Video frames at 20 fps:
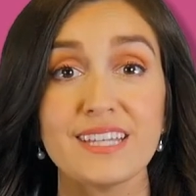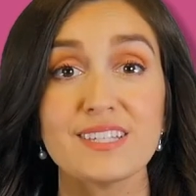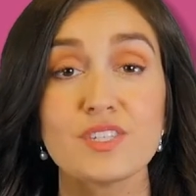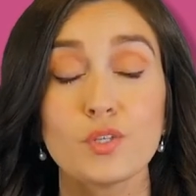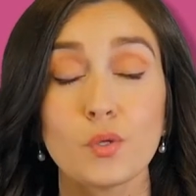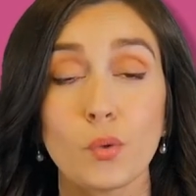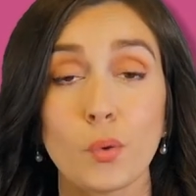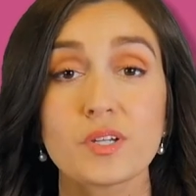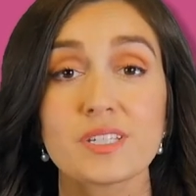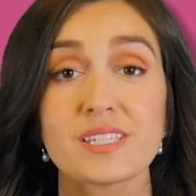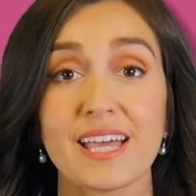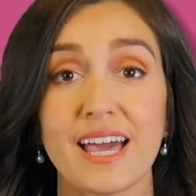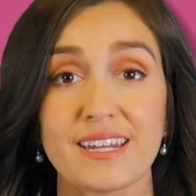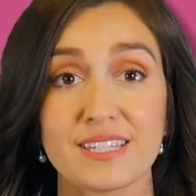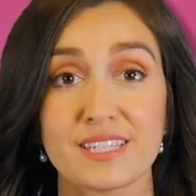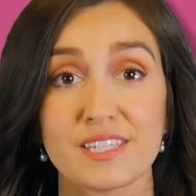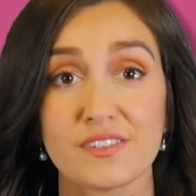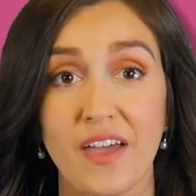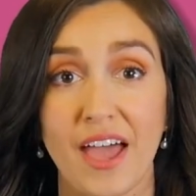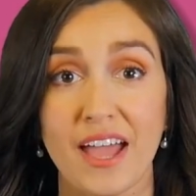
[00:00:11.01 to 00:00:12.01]
is your
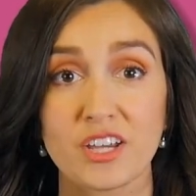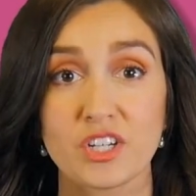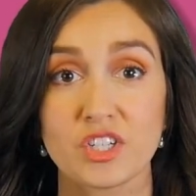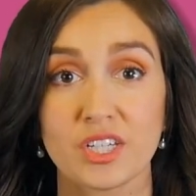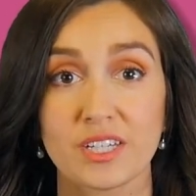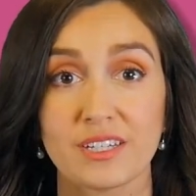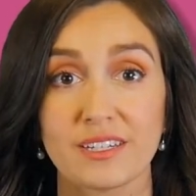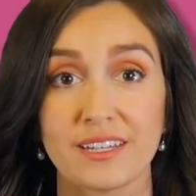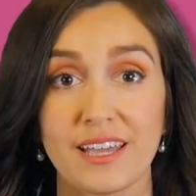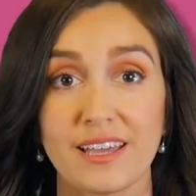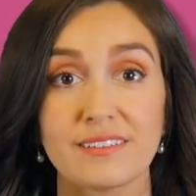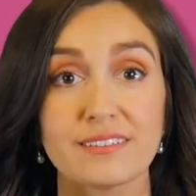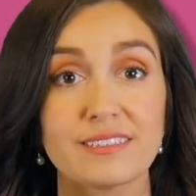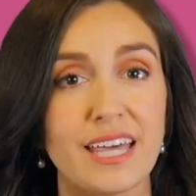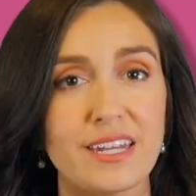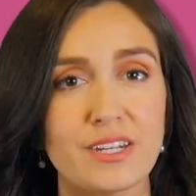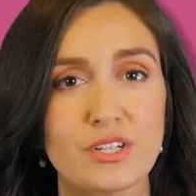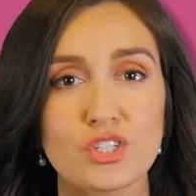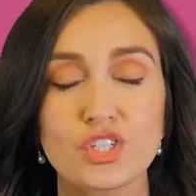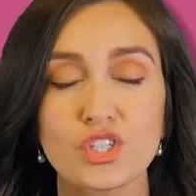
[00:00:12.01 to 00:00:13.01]
satisfaction.
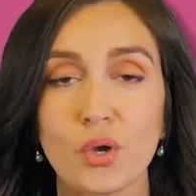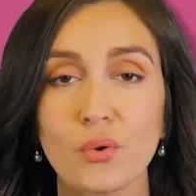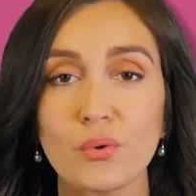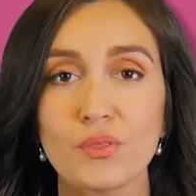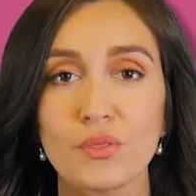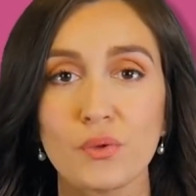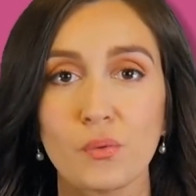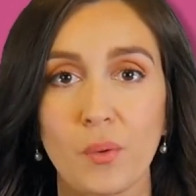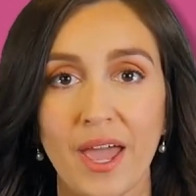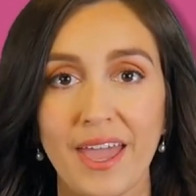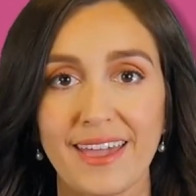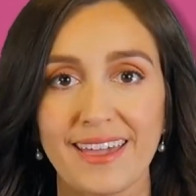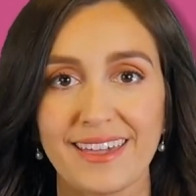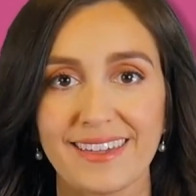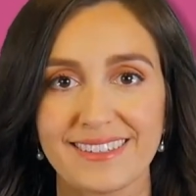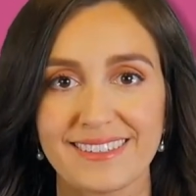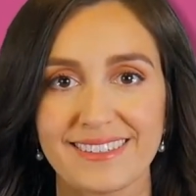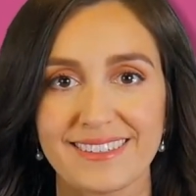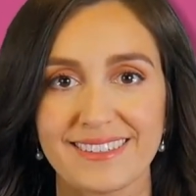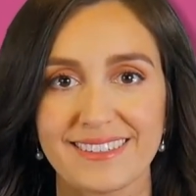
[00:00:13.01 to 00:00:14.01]
Let us show you the way.